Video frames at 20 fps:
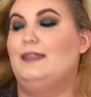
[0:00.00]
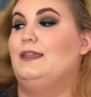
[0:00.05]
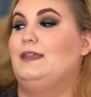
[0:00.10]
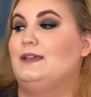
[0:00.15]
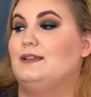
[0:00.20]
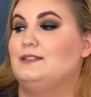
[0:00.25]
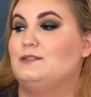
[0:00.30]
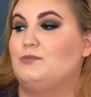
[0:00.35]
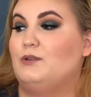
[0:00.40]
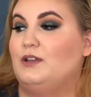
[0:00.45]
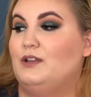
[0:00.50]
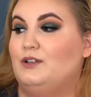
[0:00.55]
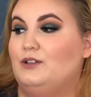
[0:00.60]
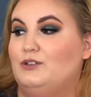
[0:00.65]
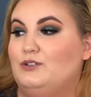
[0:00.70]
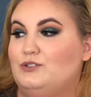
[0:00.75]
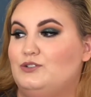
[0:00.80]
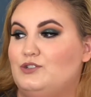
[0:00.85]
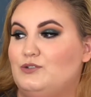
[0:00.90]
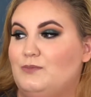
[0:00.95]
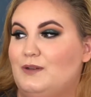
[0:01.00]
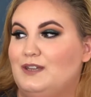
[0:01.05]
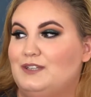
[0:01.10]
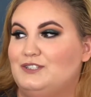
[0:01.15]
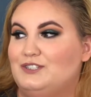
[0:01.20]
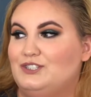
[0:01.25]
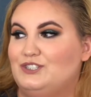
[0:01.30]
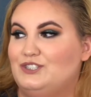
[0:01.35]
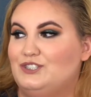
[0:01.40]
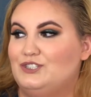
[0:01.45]
think I sprayed a little too
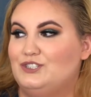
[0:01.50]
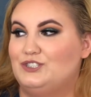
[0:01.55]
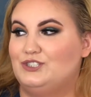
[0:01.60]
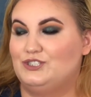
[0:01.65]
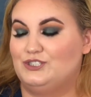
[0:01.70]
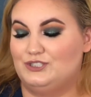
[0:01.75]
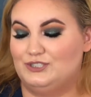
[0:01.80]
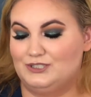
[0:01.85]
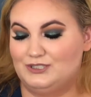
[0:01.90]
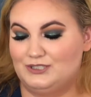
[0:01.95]
much.